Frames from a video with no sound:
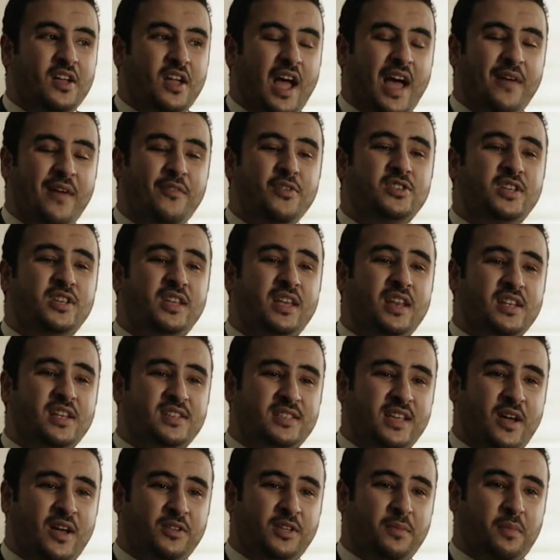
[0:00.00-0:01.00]
Have you seen any
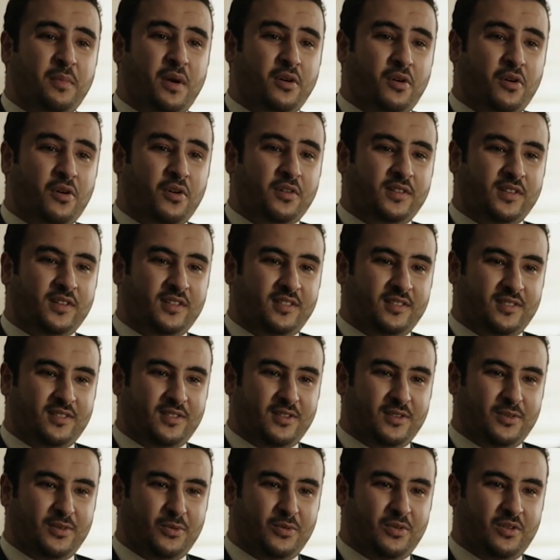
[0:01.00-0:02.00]
Saudi minority
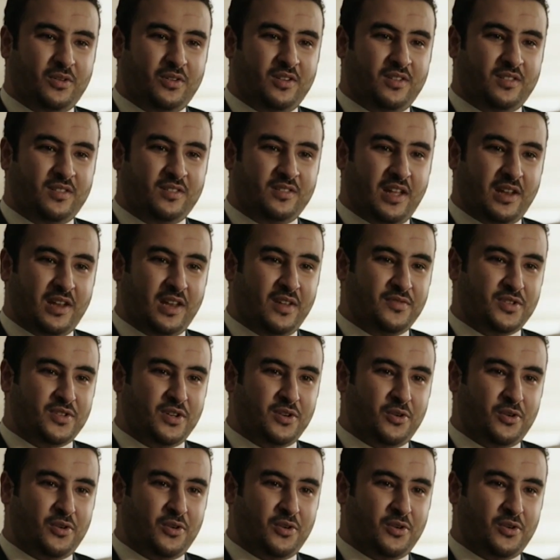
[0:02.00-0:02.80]
that lives